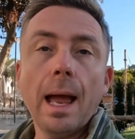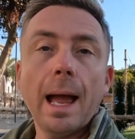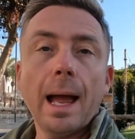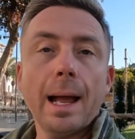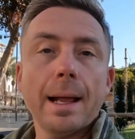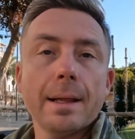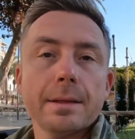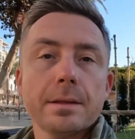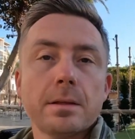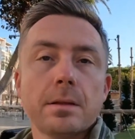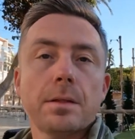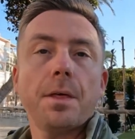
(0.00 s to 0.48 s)

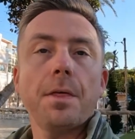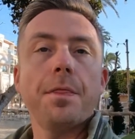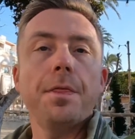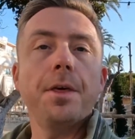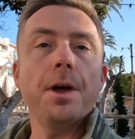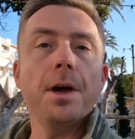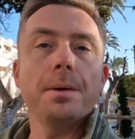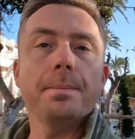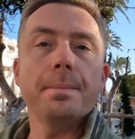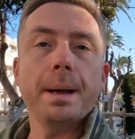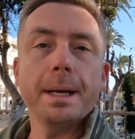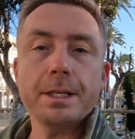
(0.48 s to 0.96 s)
And the
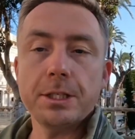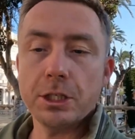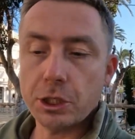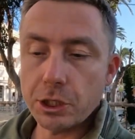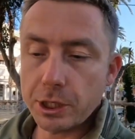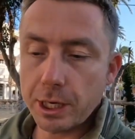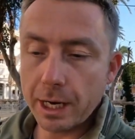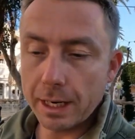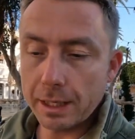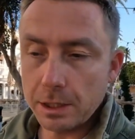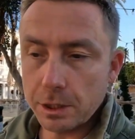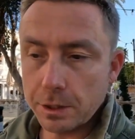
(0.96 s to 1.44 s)
third major
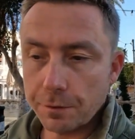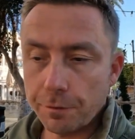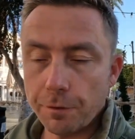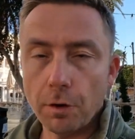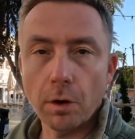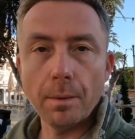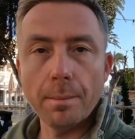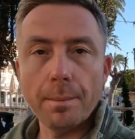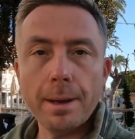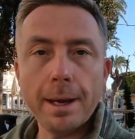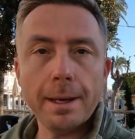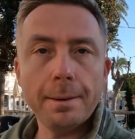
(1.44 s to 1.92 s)
change
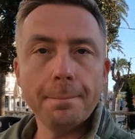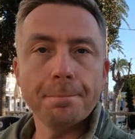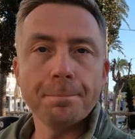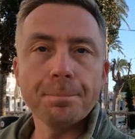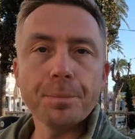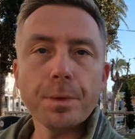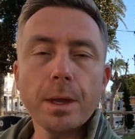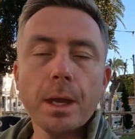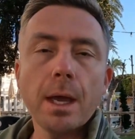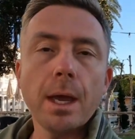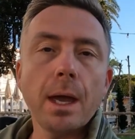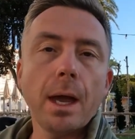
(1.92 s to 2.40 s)
for me,
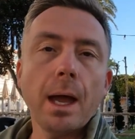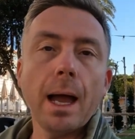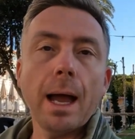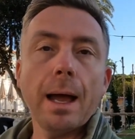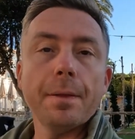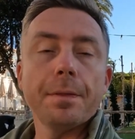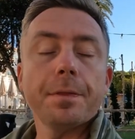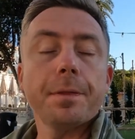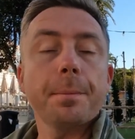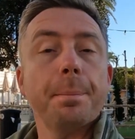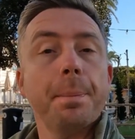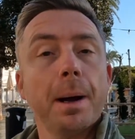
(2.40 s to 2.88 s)

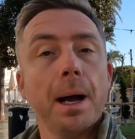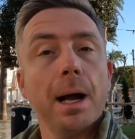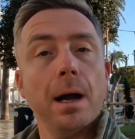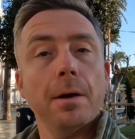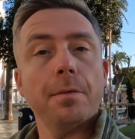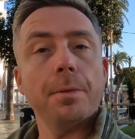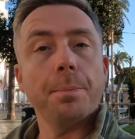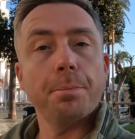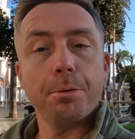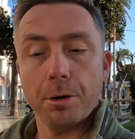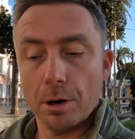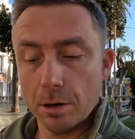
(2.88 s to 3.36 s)
and the
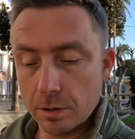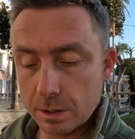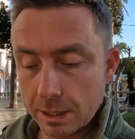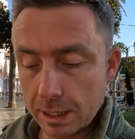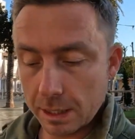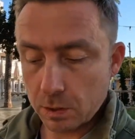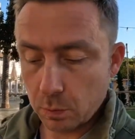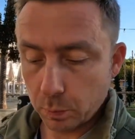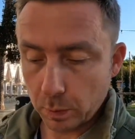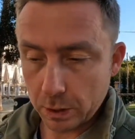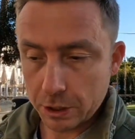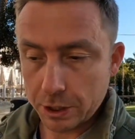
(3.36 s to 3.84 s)
part of the
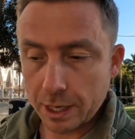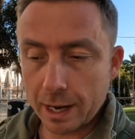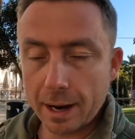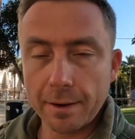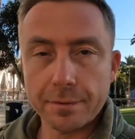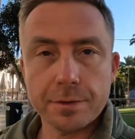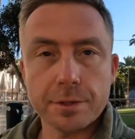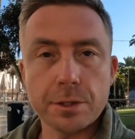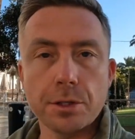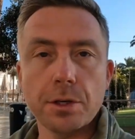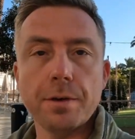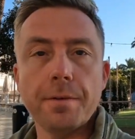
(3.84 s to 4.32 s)
process which I
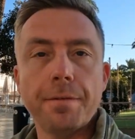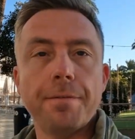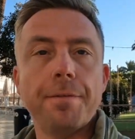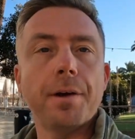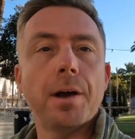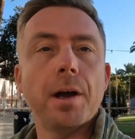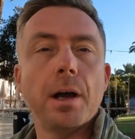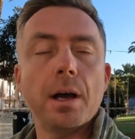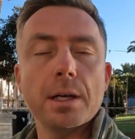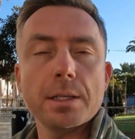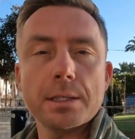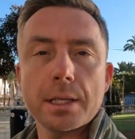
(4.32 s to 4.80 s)
have to do
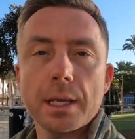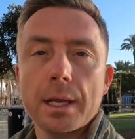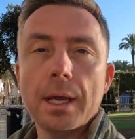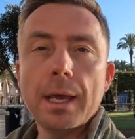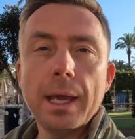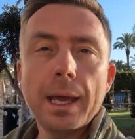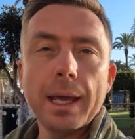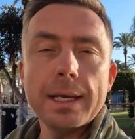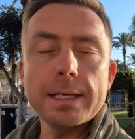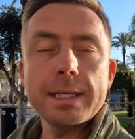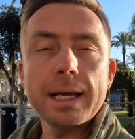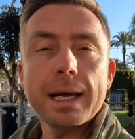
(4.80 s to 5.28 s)
first,
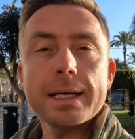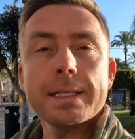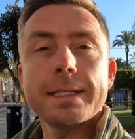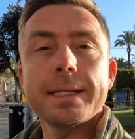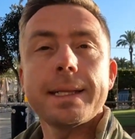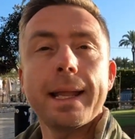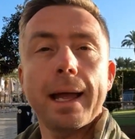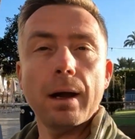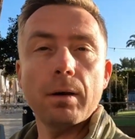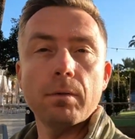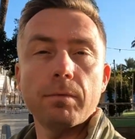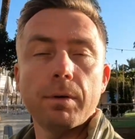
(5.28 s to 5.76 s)
is that it's
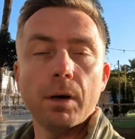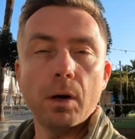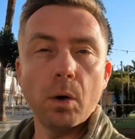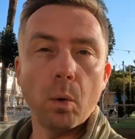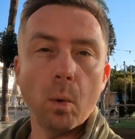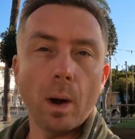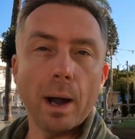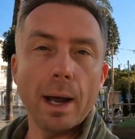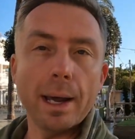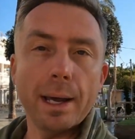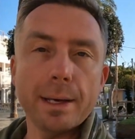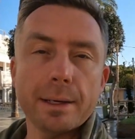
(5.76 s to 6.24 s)
now
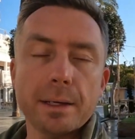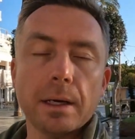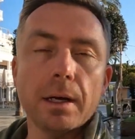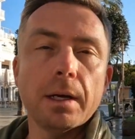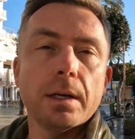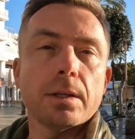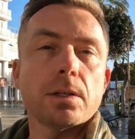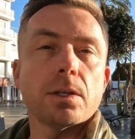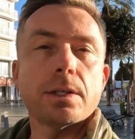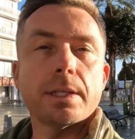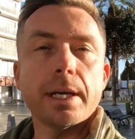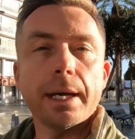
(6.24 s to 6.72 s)
required
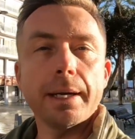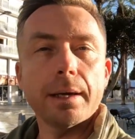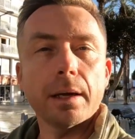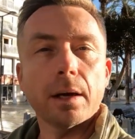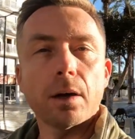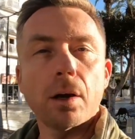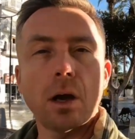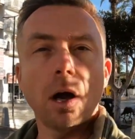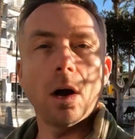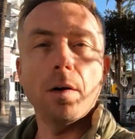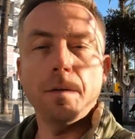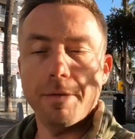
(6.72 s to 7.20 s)
to take
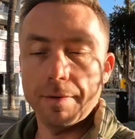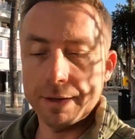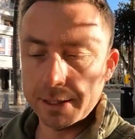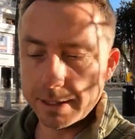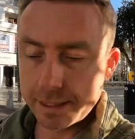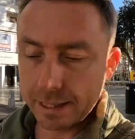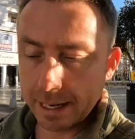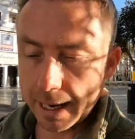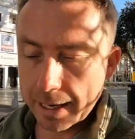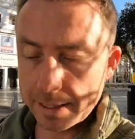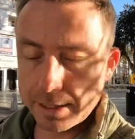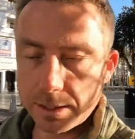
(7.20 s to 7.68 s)
a COVID
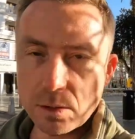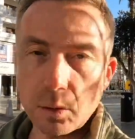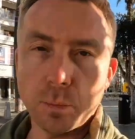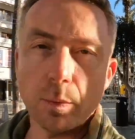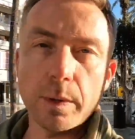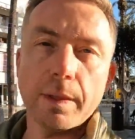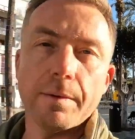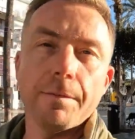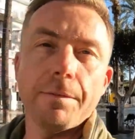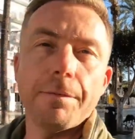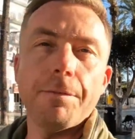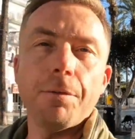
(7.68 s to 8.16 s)
test
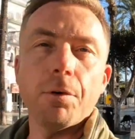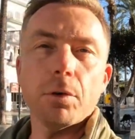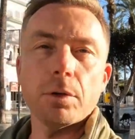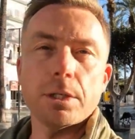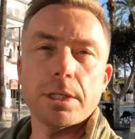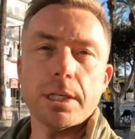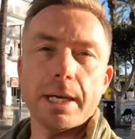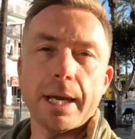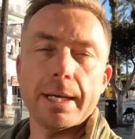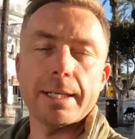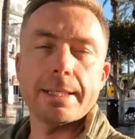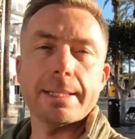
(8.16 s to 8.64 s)
within
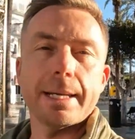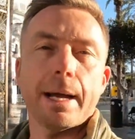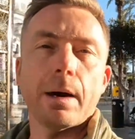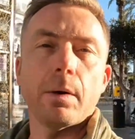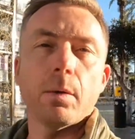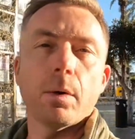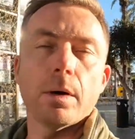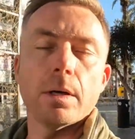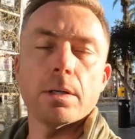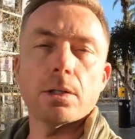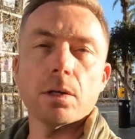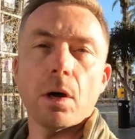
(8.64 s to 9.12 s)
48
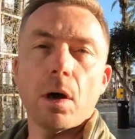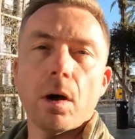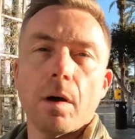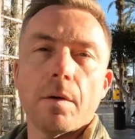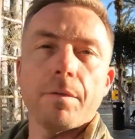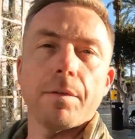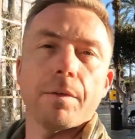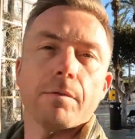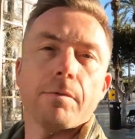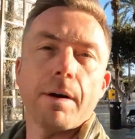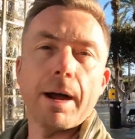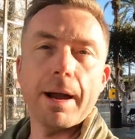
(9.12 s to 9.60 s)
hours
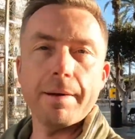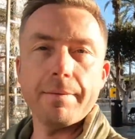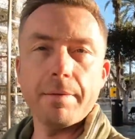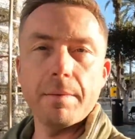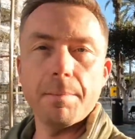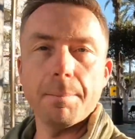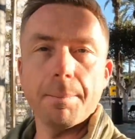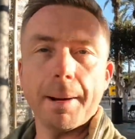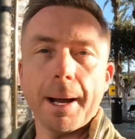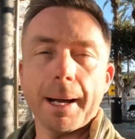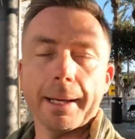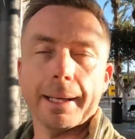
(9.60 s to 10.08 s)
of
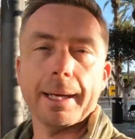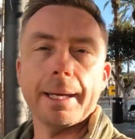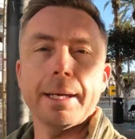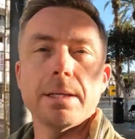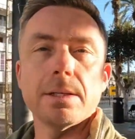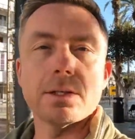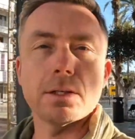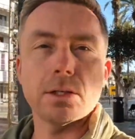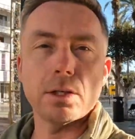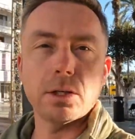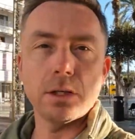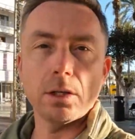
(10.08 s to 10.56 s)
arriving back
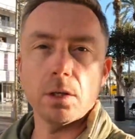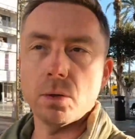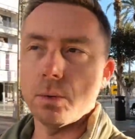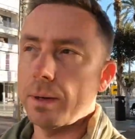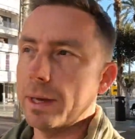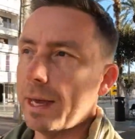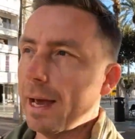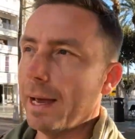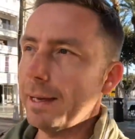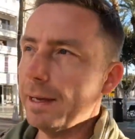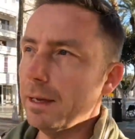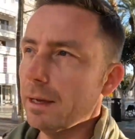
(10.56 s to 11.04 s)
into the
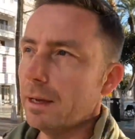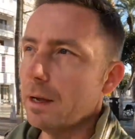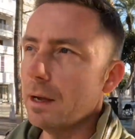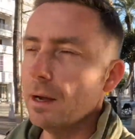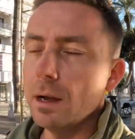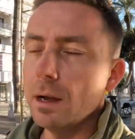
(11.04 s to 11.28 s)
UK.